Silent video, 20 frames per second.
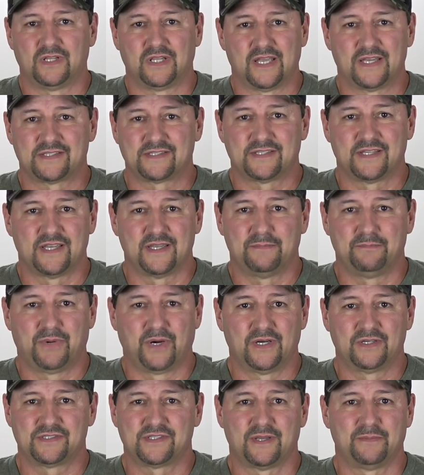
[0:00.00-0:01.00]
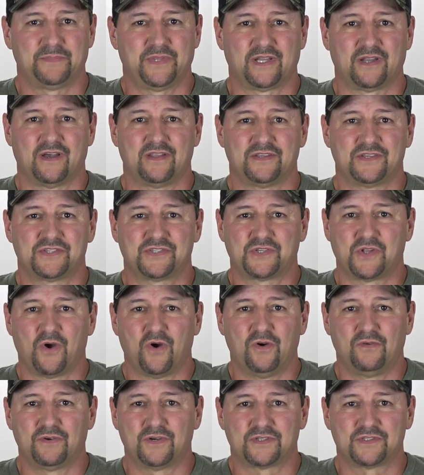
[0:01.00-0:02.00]
unless they burn something on the
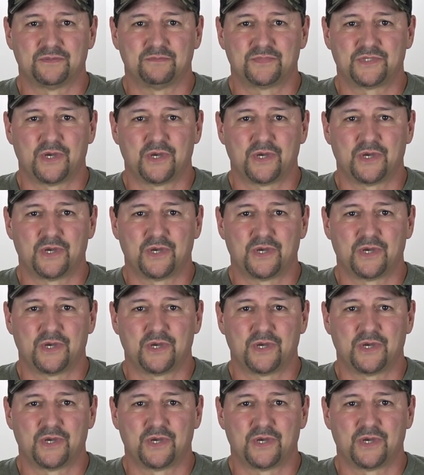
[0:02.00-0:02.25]
stove or some